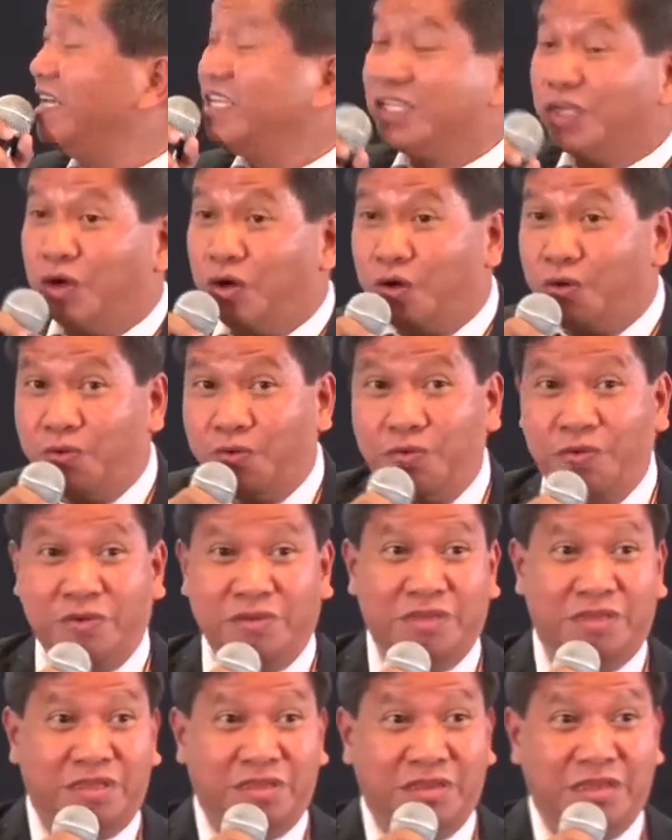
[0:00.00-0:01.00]

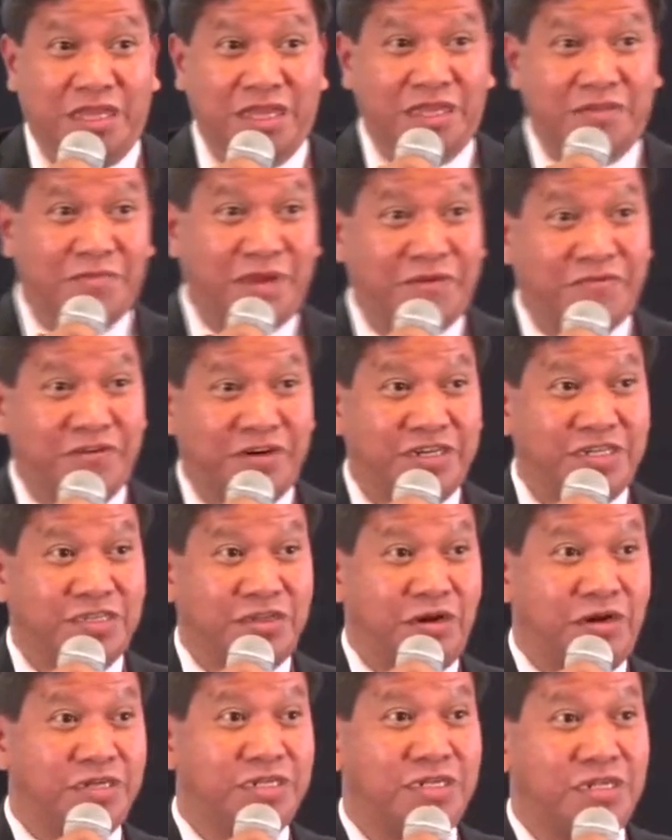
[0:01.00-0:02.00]
So, in my first
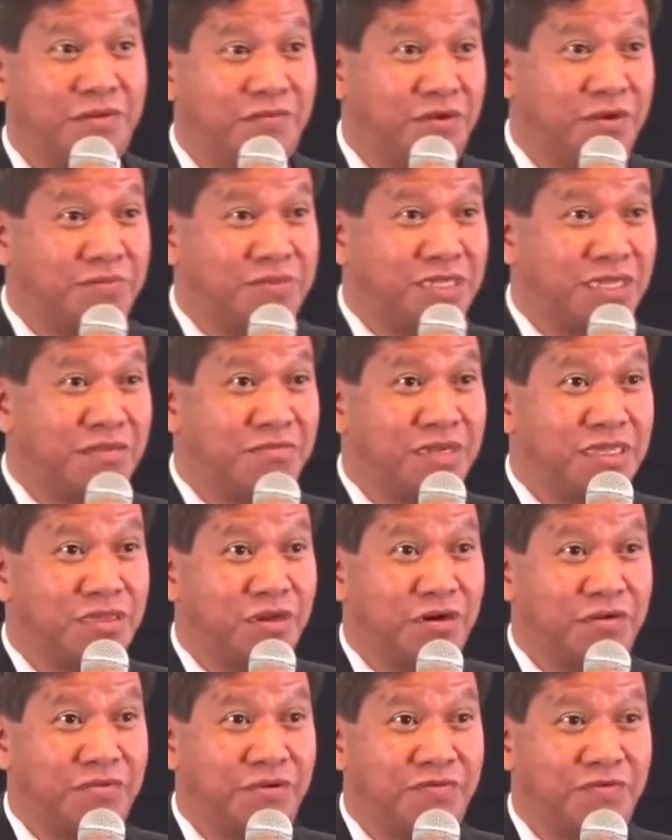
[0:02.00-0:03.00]
talks, if you've seen me
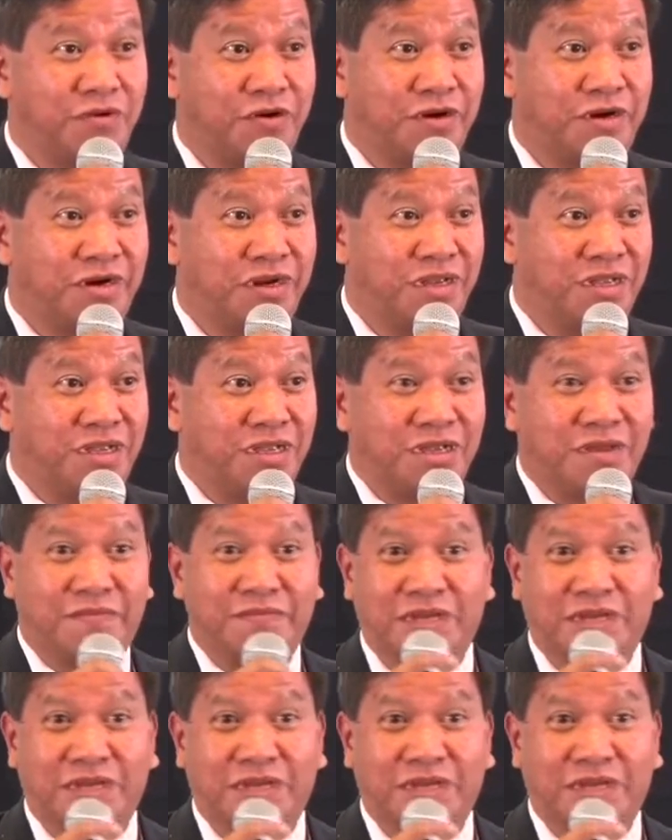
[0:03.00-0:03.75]
talk before,